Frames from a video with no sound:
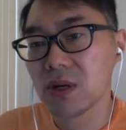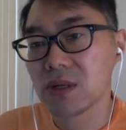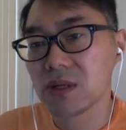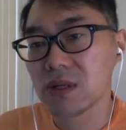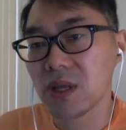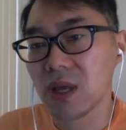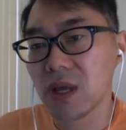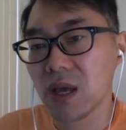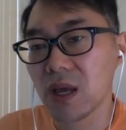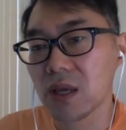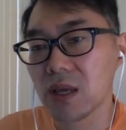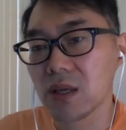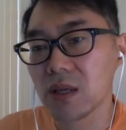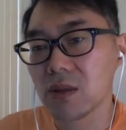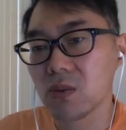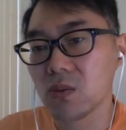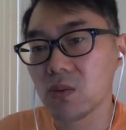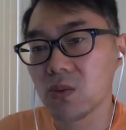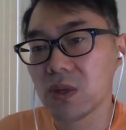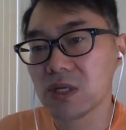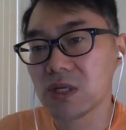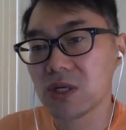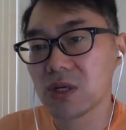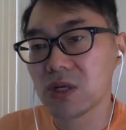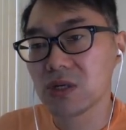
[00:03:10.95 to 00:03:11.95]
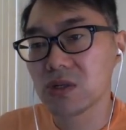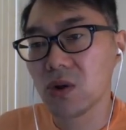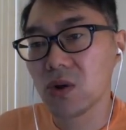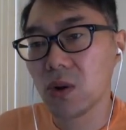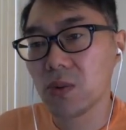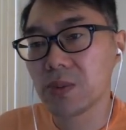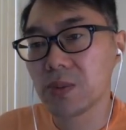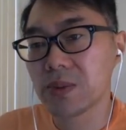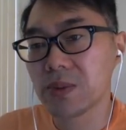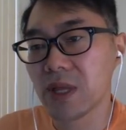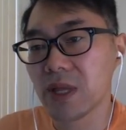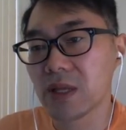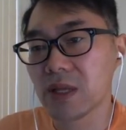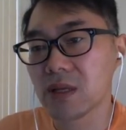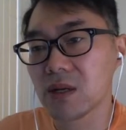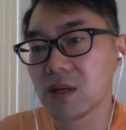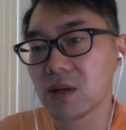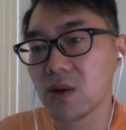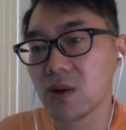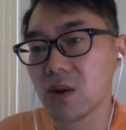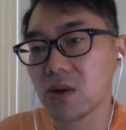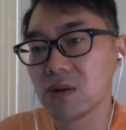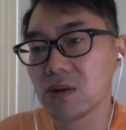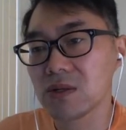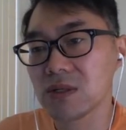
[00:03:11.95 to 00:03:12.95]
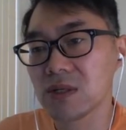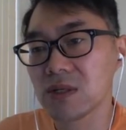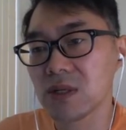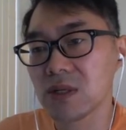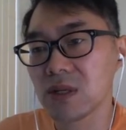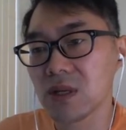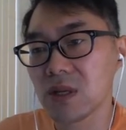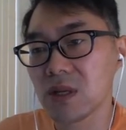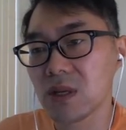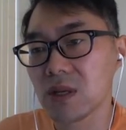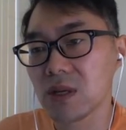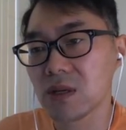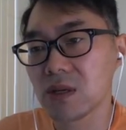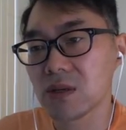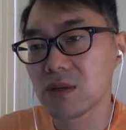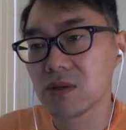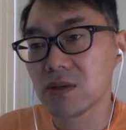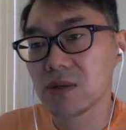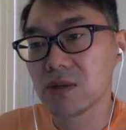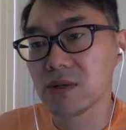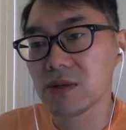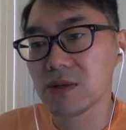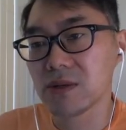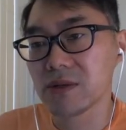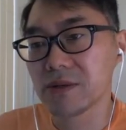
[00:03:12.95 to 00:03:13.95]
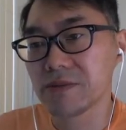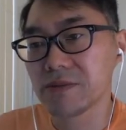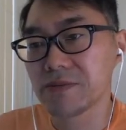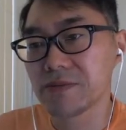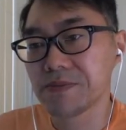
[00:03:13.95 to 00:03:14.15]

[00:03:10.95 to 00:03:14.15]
then we just open and close. Good.